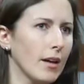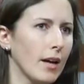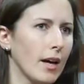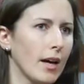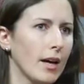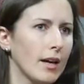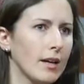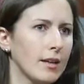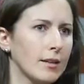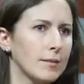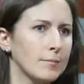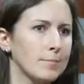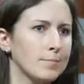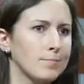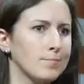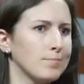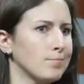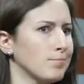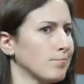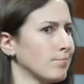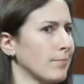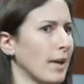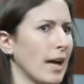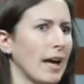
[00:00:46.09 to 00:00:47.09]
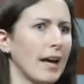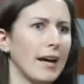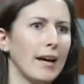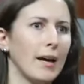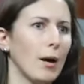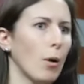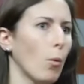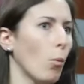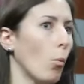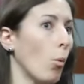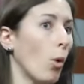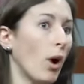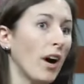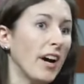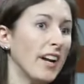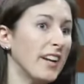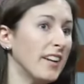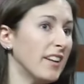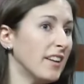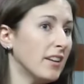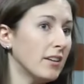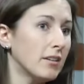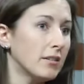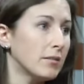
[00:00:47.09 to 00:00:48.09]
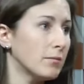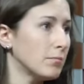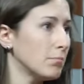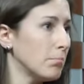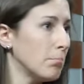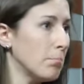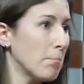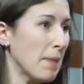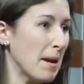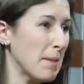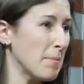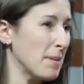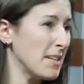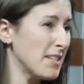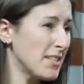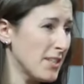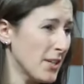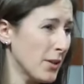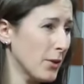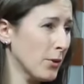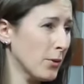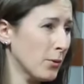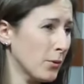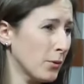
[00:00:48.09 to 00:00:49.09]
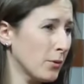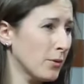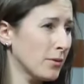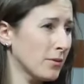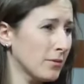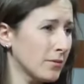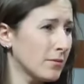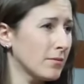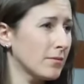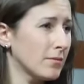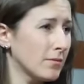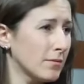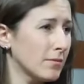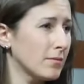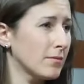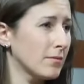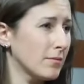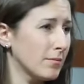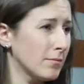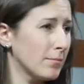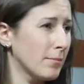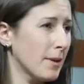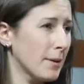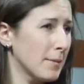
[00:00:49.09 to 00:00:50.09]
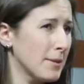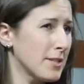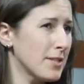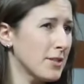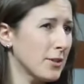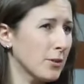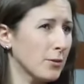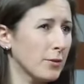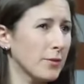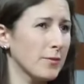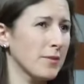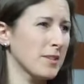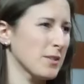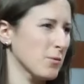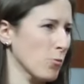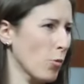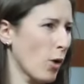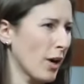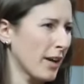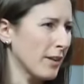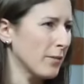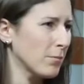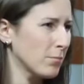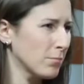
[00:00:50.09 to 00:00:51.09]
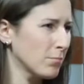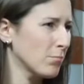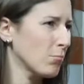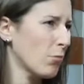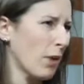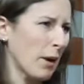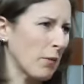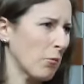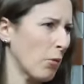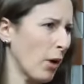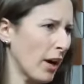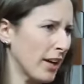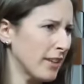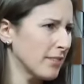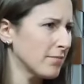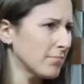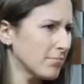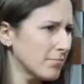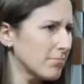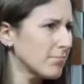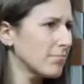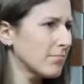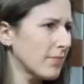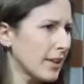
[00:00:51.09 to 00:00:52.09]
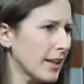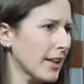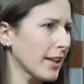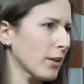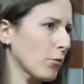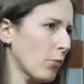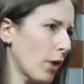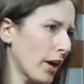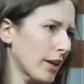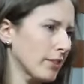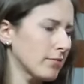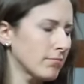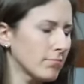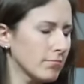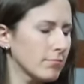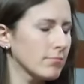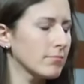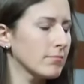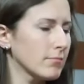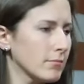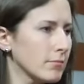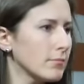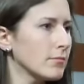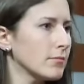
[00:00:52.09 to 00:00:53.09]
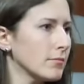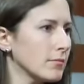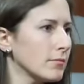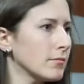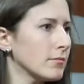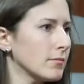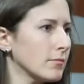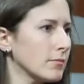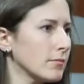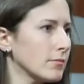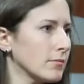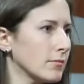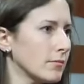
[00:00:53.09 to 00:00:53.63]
Um, one, maybe two, maybe two. If it's white, white wine, okay. I like wine. Okay.